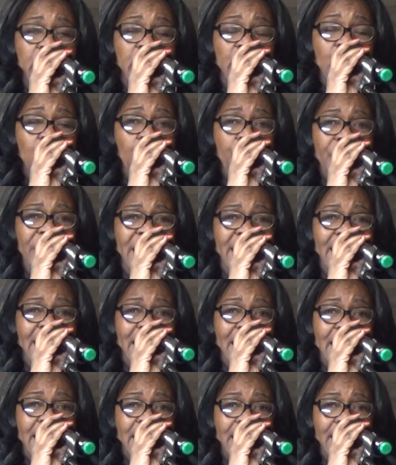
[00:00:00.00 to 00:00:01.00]
New
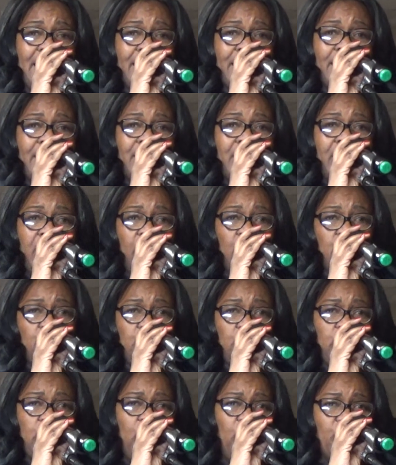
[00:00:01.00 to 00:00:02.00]
Beginning
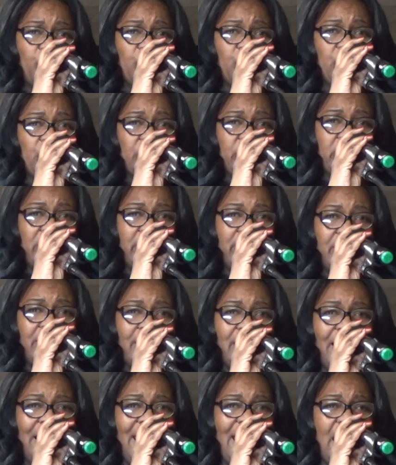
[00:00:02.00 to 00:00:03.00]
Church
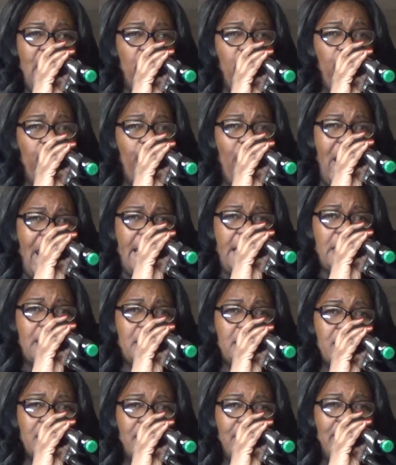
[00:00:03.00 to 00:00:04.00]
in
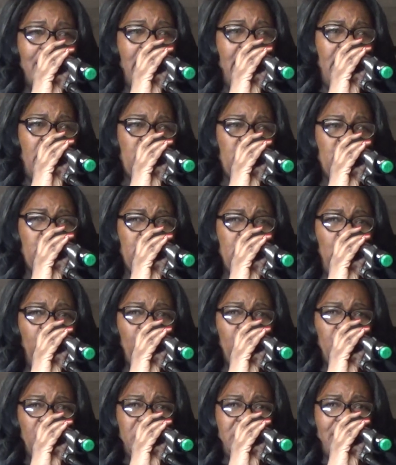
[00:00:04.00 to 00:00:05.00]
Christ is
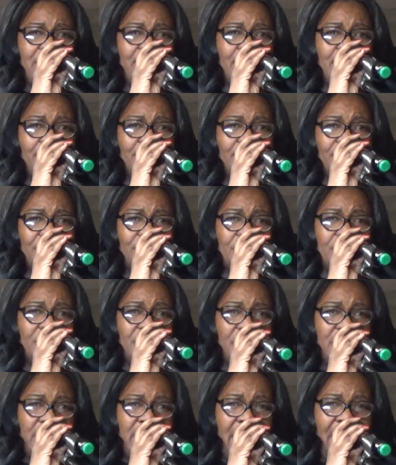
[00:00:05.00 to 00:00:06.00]
chosen.
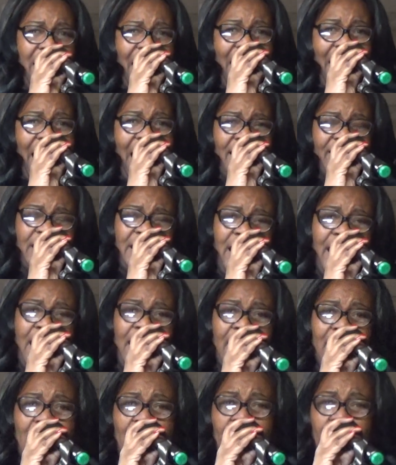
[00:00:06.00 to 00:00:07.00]
I
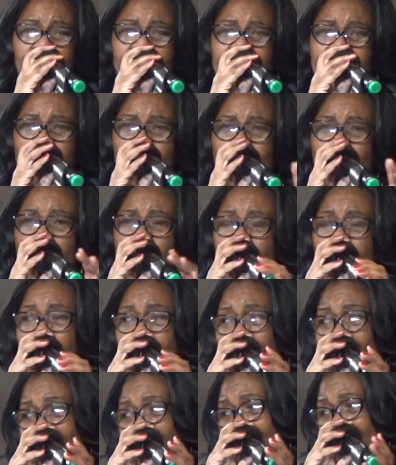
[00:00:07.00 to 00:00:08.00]
thank God that
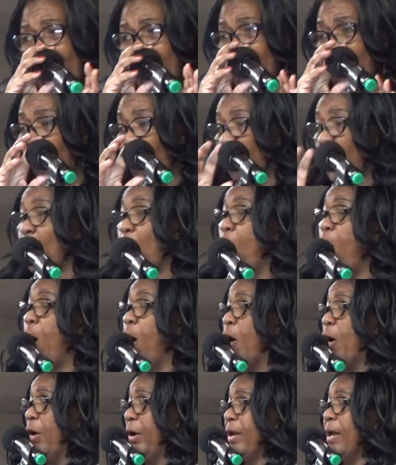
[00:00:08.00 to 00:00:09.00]
many are
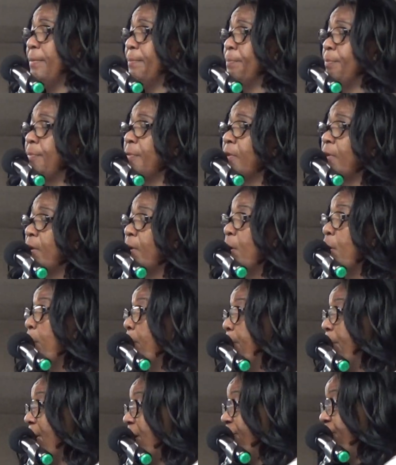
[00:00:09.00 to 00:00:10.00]
called,
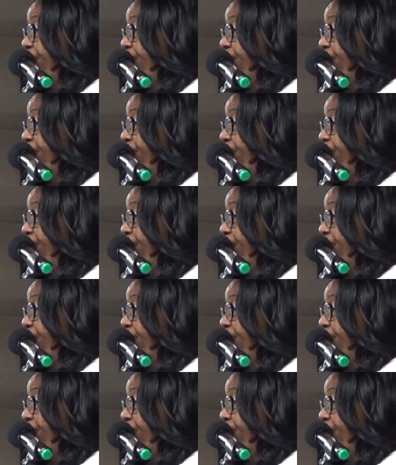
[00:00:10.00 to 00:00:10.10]
but